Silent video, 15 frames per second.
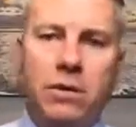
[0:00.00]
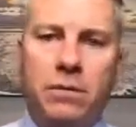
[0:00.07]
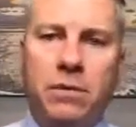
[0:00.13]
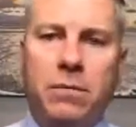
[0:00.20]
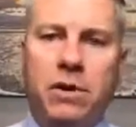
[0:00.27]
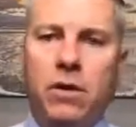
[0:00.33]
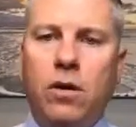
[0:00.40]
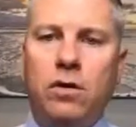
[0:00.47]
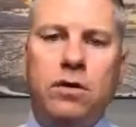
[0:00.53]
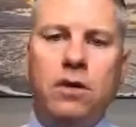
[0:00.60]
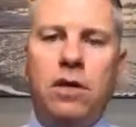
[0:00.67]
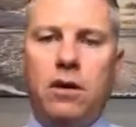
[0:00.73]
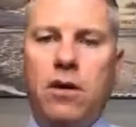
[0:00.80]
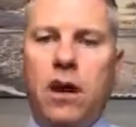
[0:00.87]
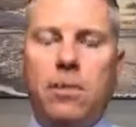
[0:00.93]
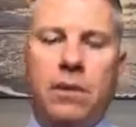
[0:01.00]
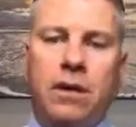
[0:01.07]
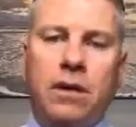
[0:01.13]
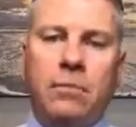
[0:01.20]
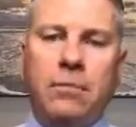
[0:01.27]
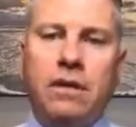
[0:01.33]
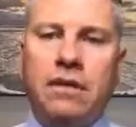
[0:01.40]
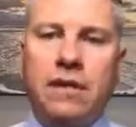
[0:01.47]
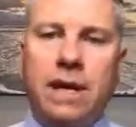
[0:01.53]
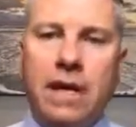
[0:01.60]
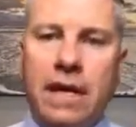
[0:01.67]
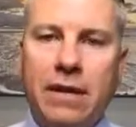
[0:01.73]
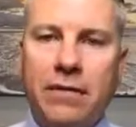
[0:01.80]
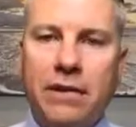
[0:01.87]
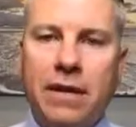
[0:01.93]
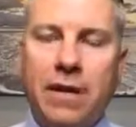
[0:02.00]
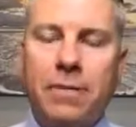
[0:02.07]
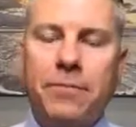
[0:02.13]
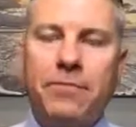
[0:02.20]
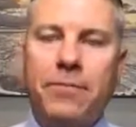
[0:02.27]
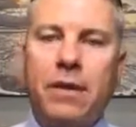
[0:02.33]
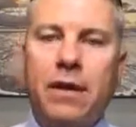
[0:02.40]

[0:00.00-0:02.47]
I'm going to be old and decrepit and be sick and everything.